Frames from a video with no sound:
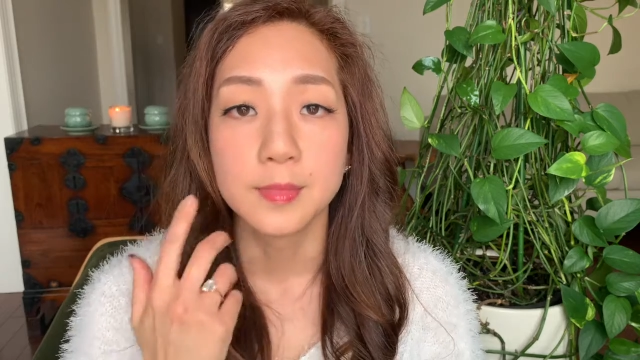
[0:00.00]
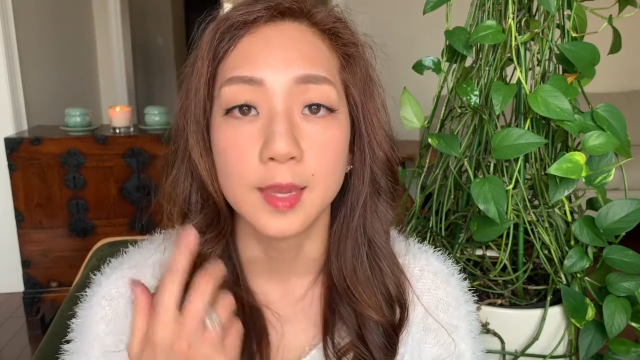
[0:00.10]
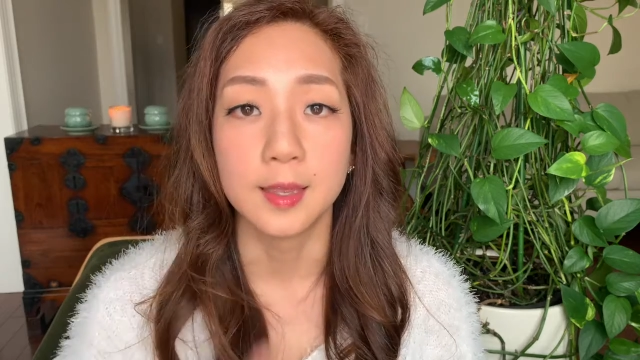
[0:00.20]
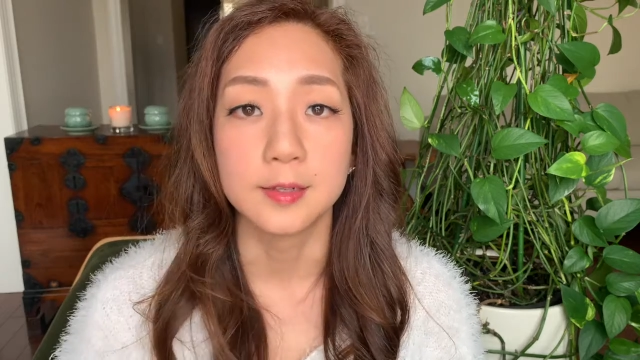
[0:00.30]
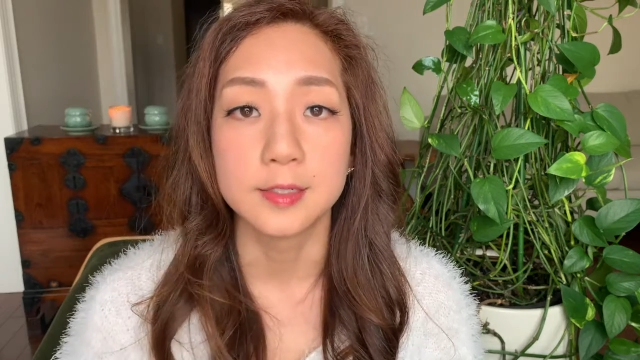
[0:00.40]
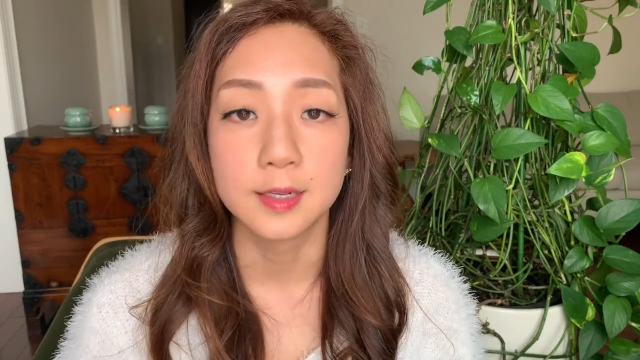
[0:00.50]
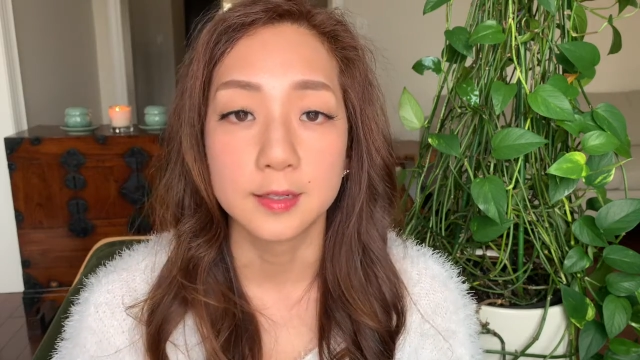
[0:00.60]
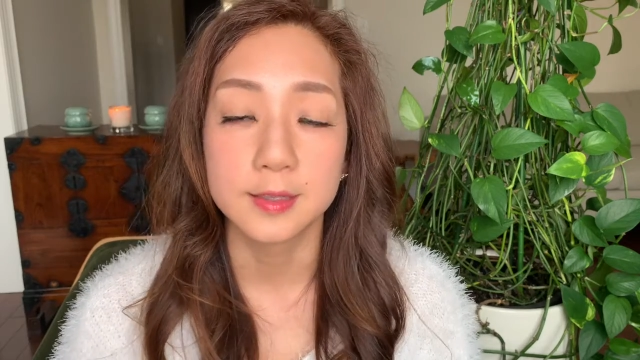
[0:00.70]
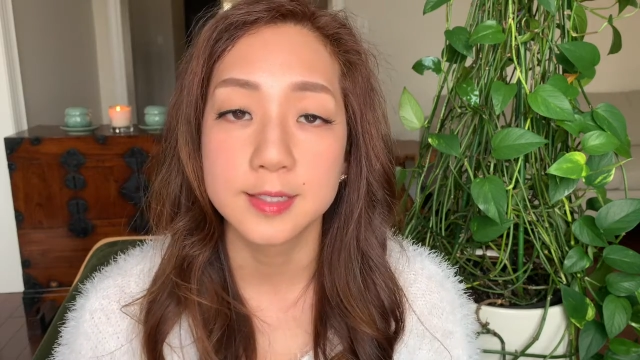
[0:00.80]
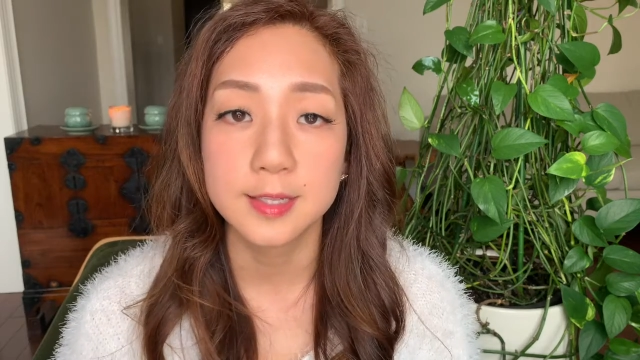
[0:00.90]
And
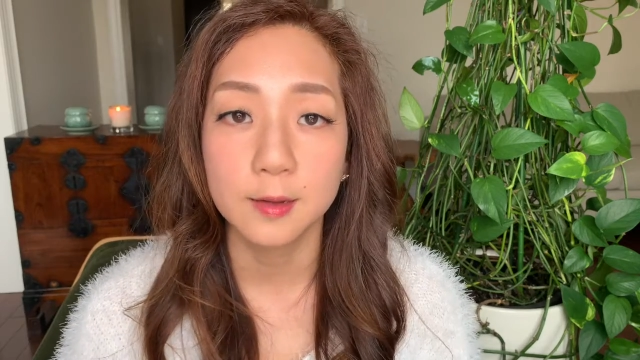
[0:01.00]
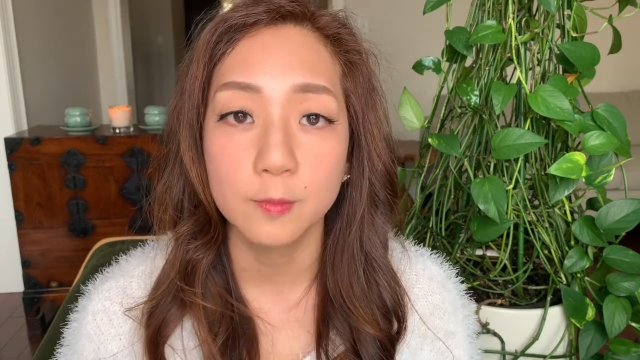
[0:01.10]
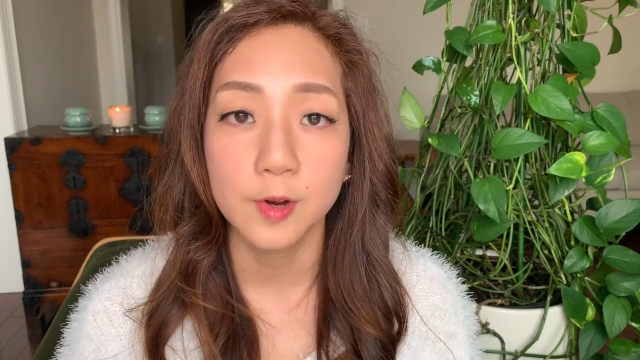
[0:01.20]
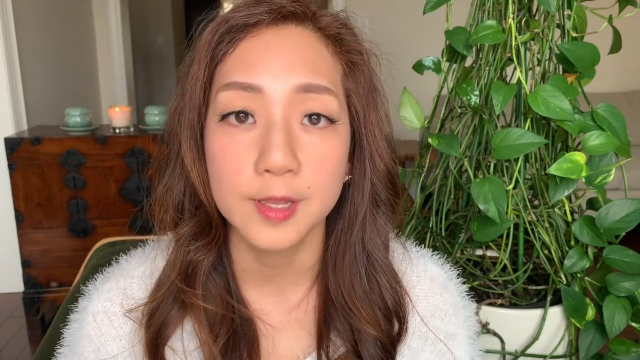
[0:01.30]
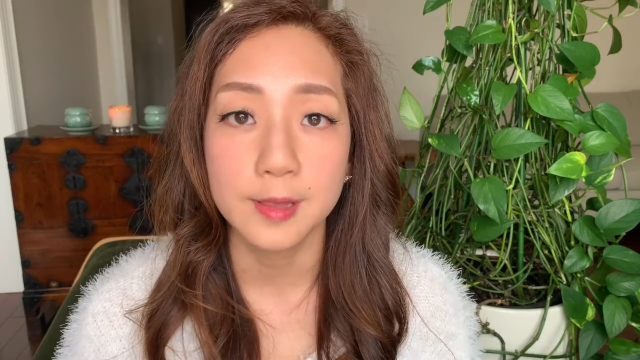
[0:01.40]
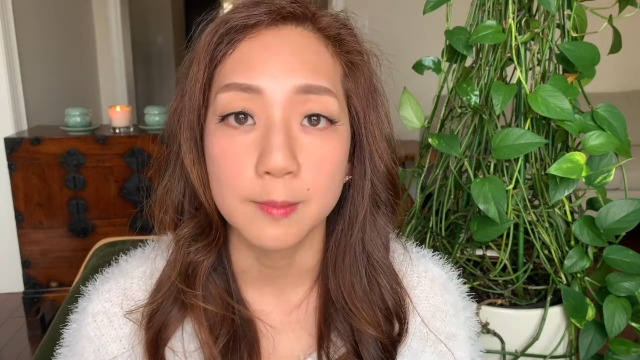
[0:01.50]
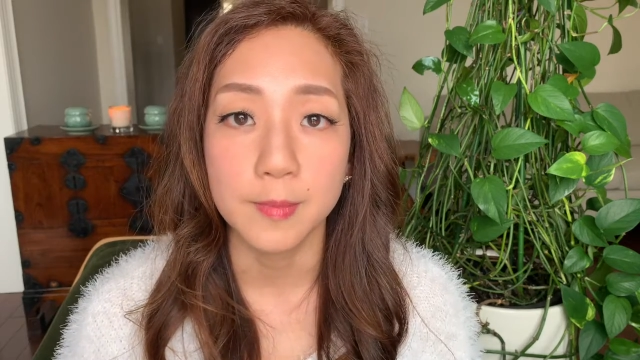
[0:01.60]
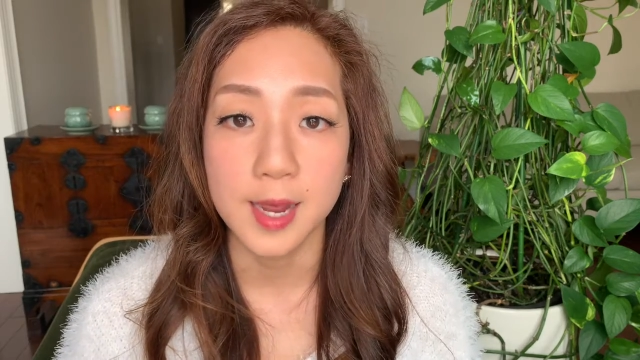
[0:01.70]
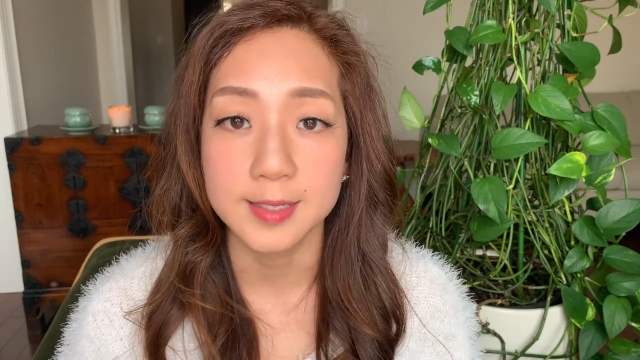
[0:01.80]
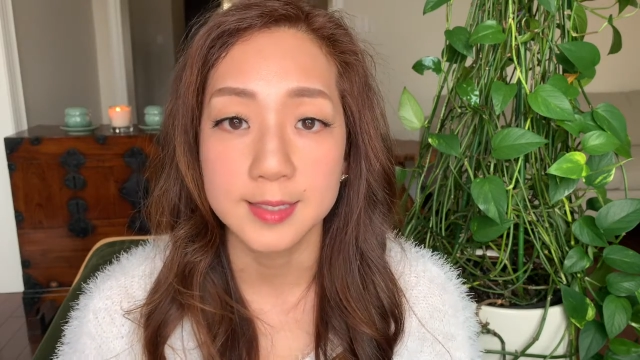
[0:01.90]
the same way that
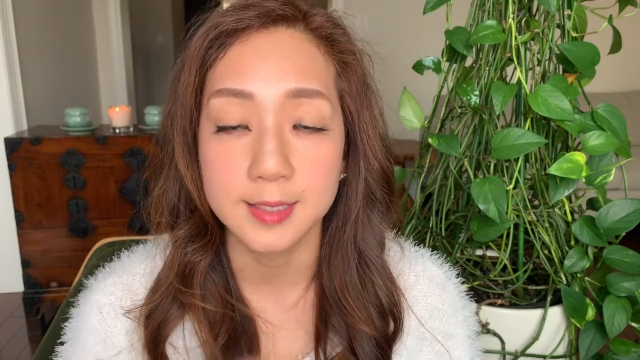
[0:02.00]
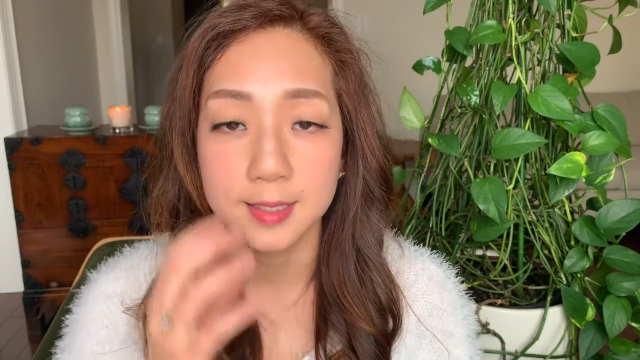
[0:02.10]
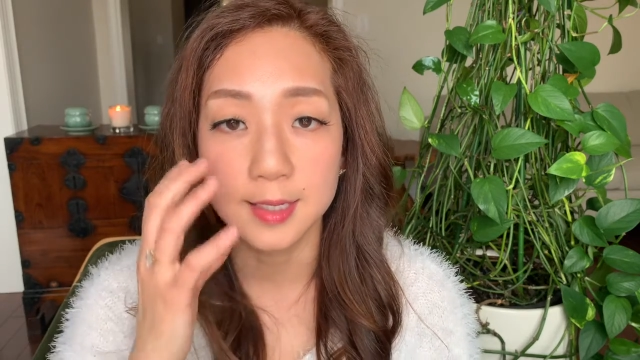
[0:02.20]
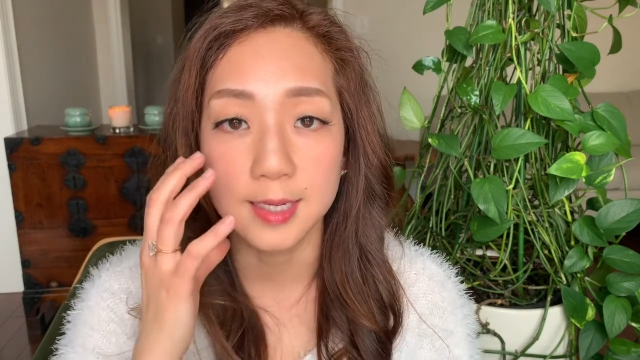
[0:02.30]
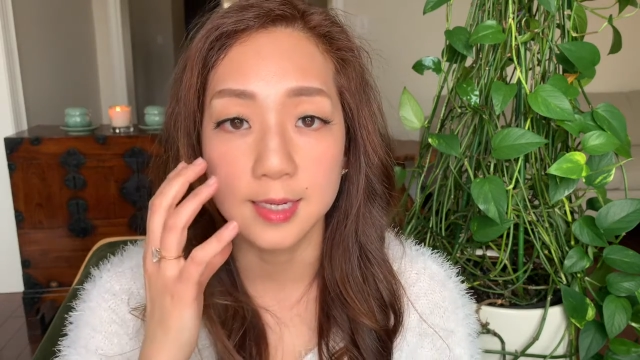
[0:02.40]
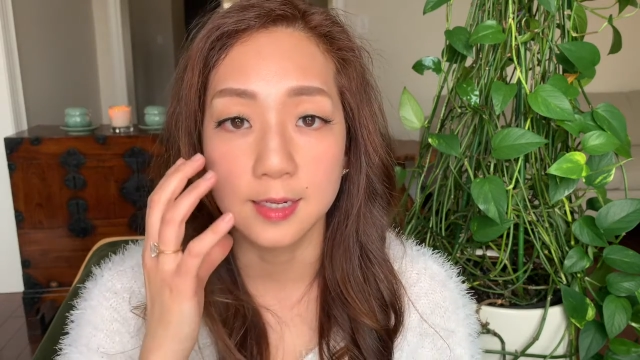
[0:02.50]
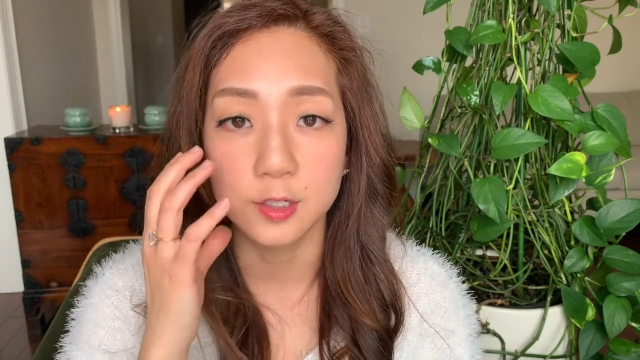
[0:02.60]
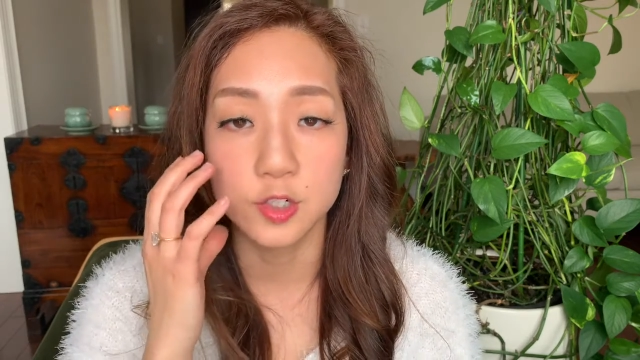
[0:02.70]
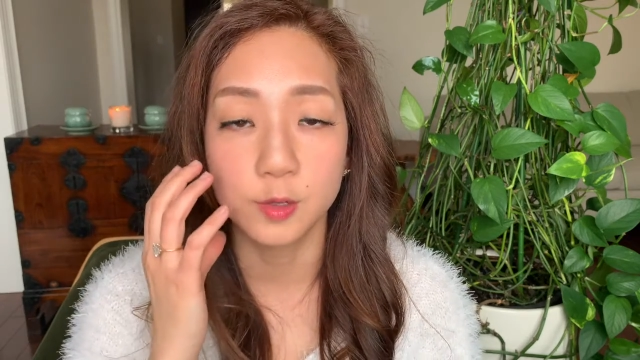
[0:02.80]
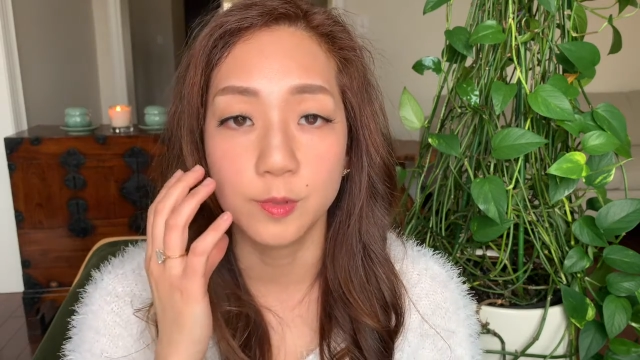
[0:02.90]
maskne
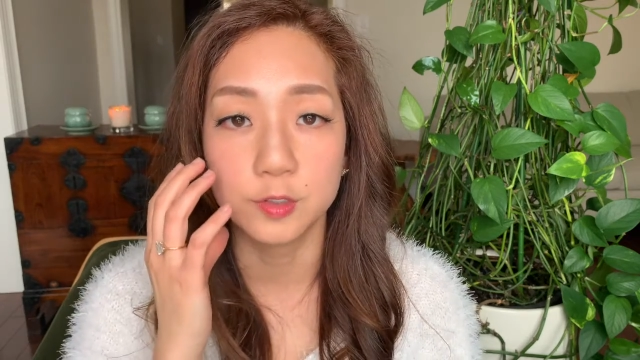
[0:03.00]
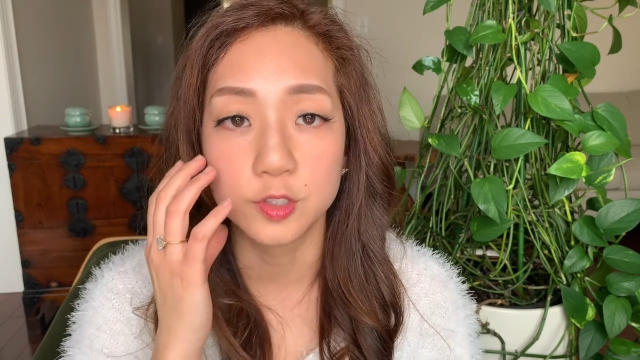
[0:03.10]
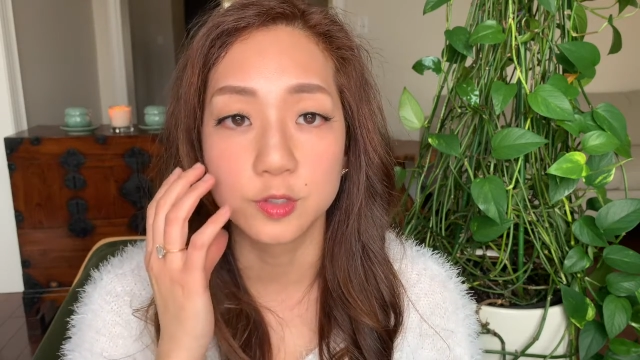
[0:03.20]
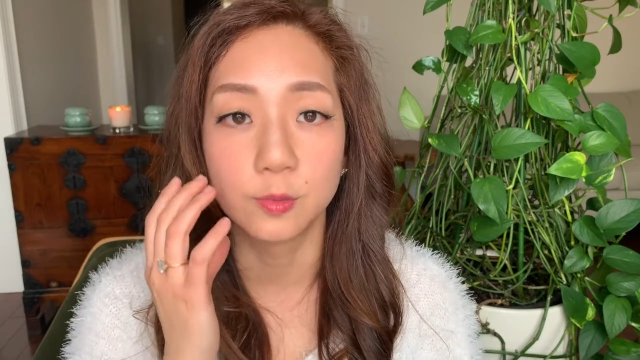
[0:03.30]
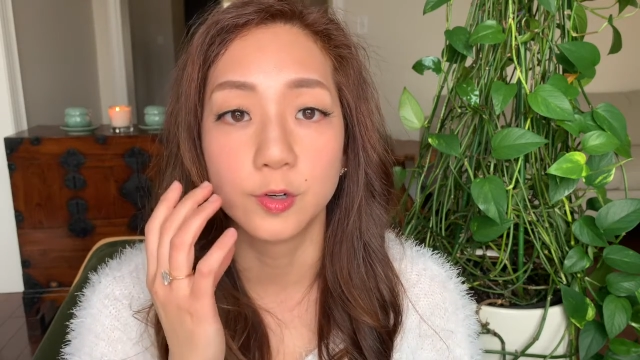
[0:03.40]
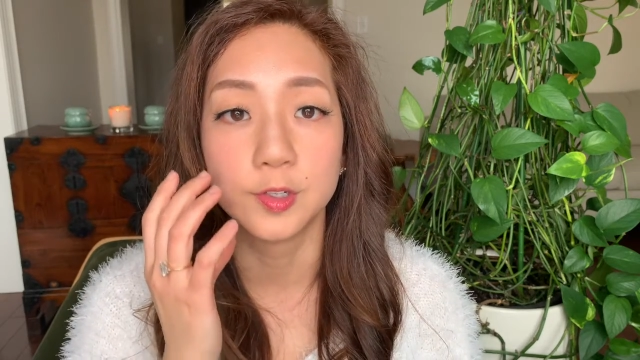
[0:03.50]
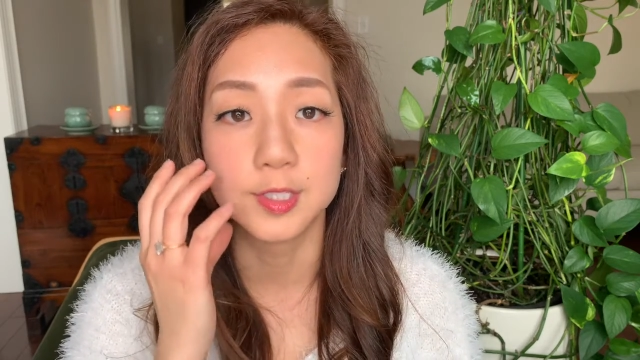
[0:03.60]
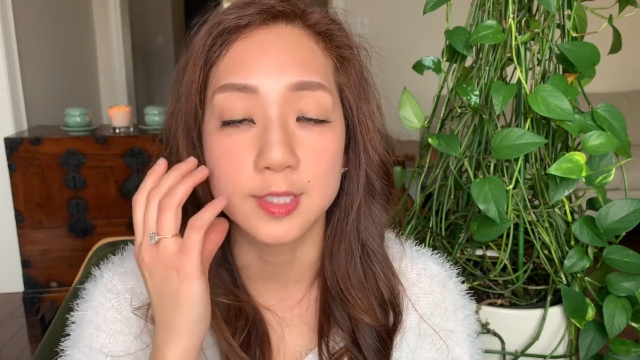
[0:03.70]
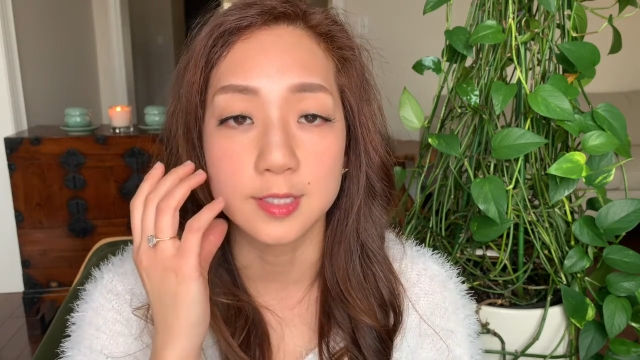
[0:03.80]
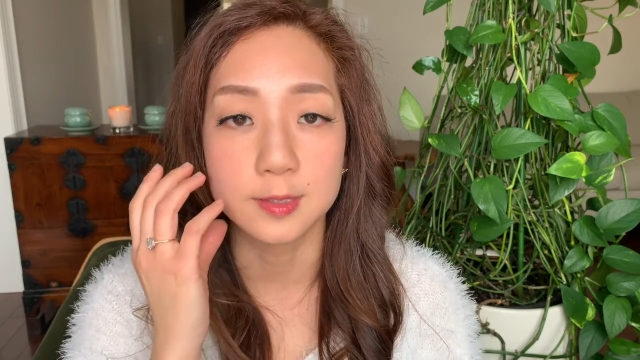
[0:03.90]
contributes
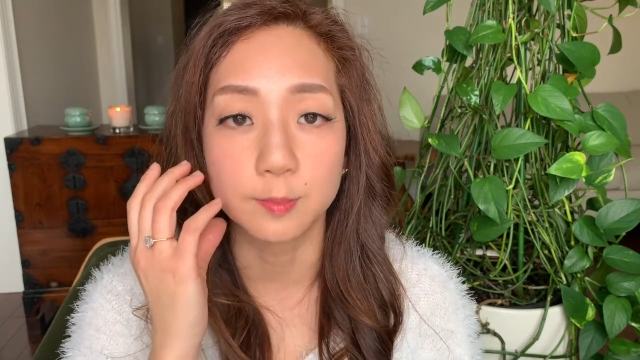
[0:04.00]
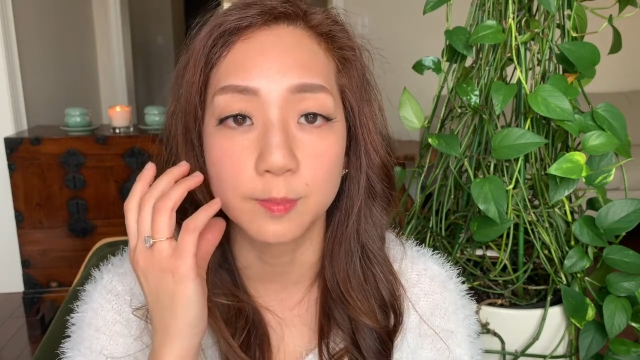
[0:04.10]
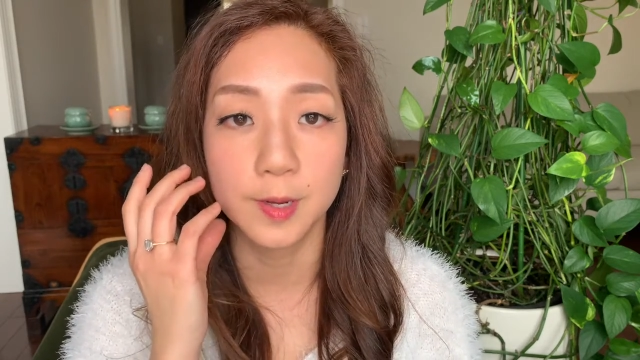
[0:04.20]
towards these